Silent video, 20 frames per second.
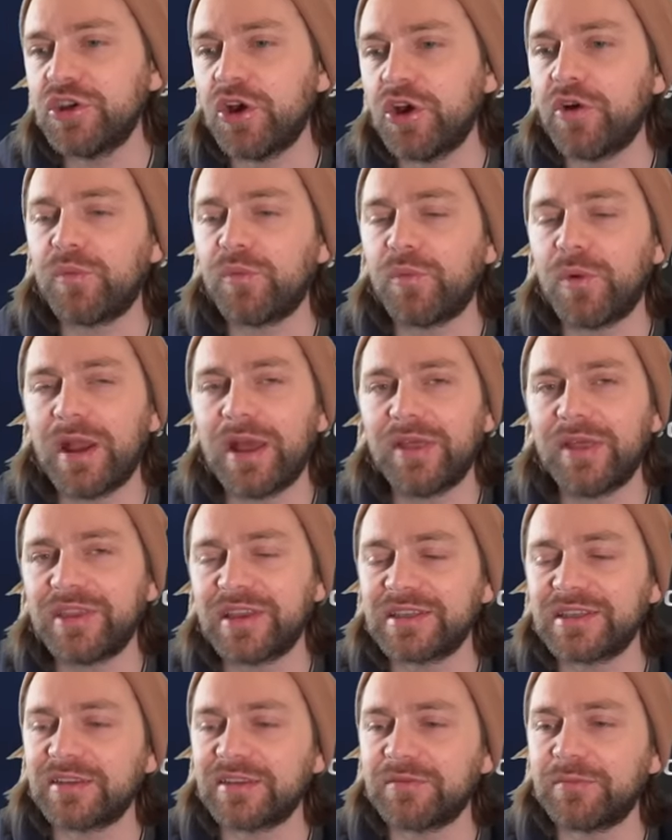of where
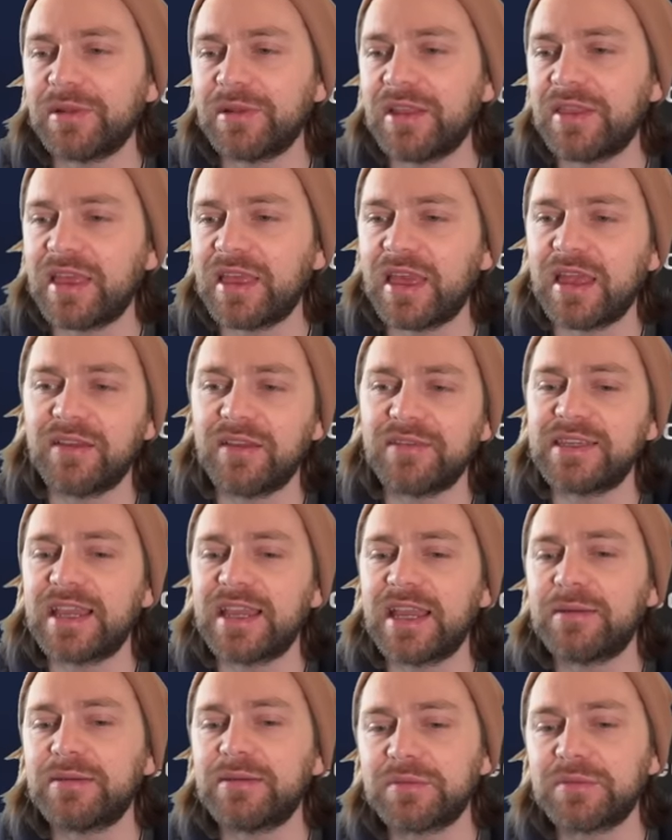things have been in the N F T
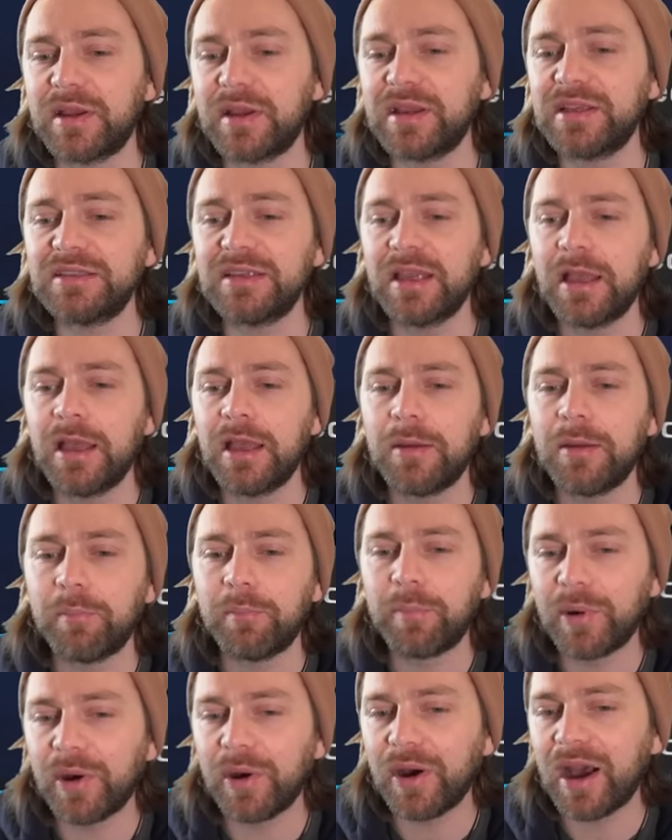game space,
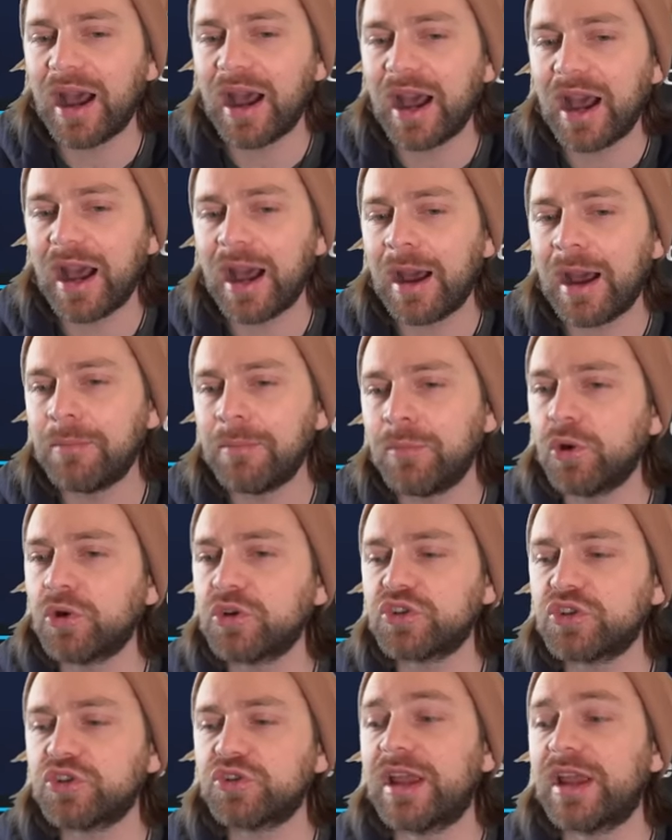but I'm not
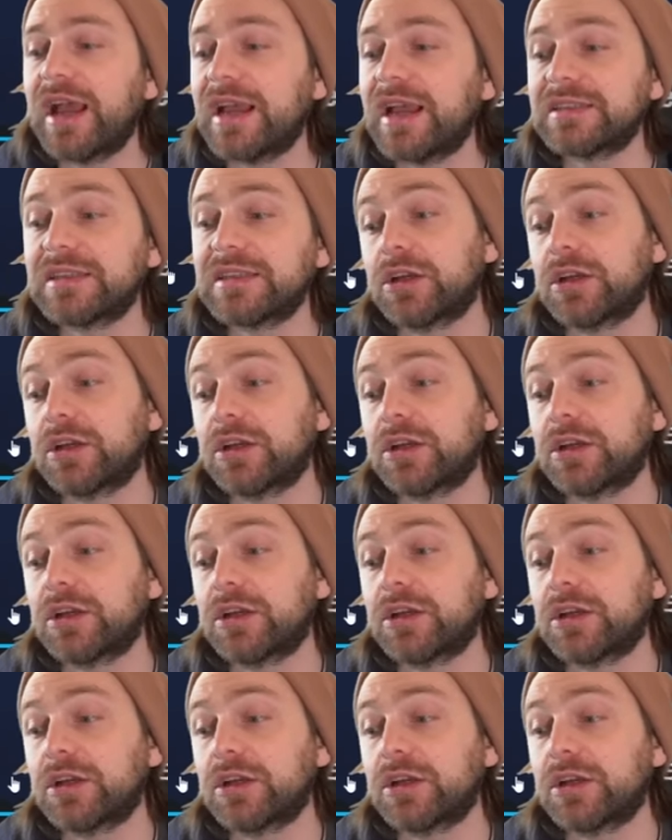sure it has the